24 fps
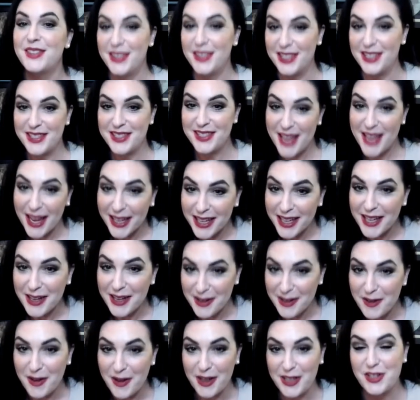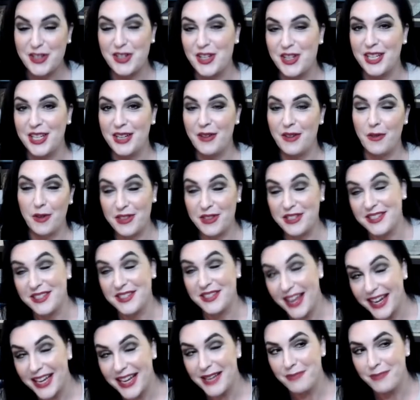The second question, or the
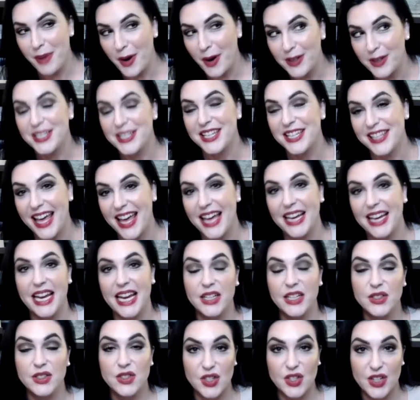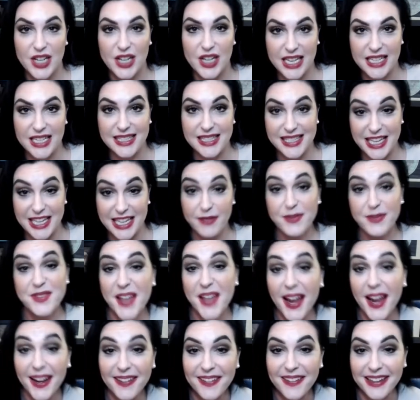second part to that answer, is if
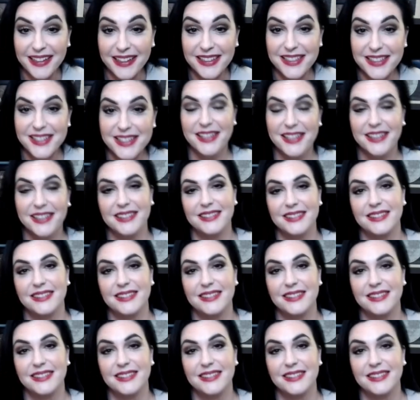silent,